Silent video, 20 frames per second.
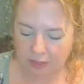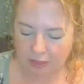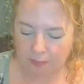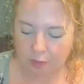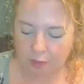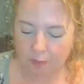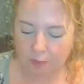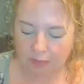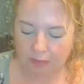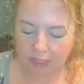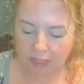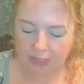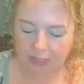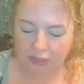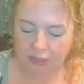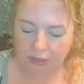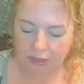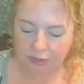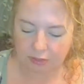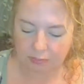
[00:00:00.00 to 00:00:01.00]

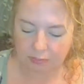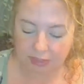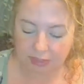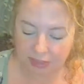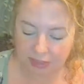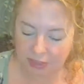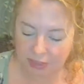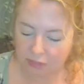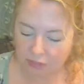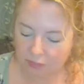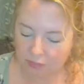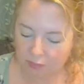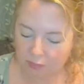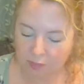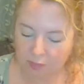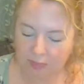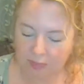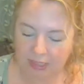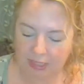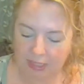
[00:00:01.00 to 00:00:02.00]
percentage of the
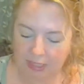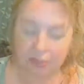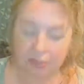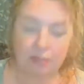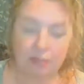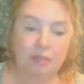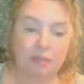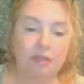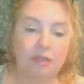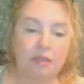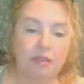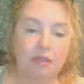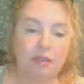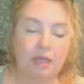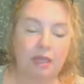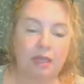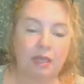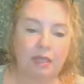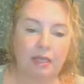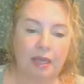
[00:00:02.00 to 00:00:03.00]
population
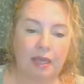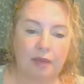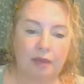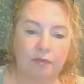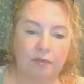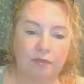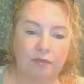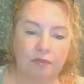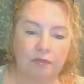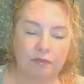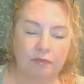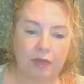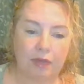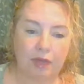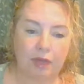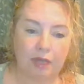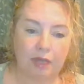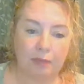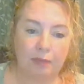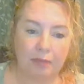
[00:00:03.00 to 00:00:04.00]
that have
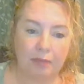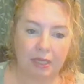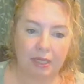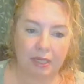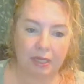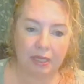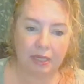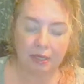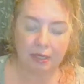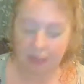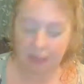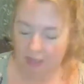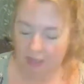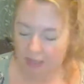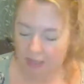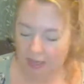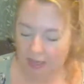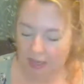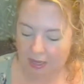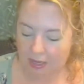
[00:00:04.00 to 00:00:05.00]
NPD
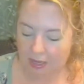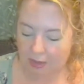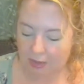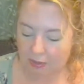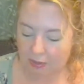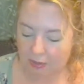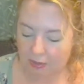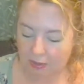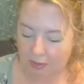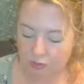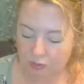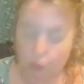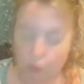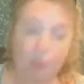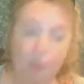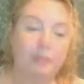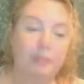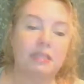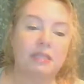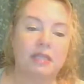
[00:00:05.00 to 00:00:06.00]
is
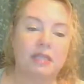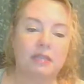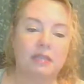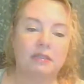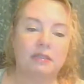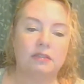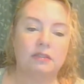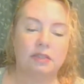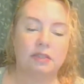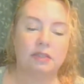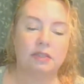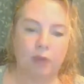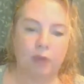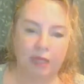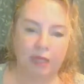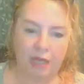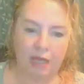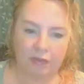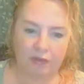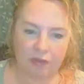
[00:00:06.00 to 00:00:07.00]
1%. So that's
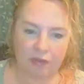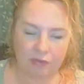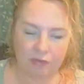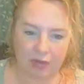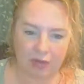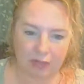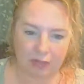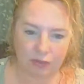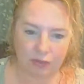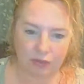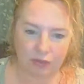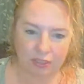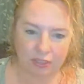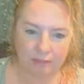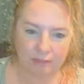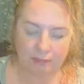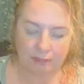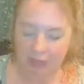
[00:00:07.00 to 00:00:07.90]
1 out of every 100.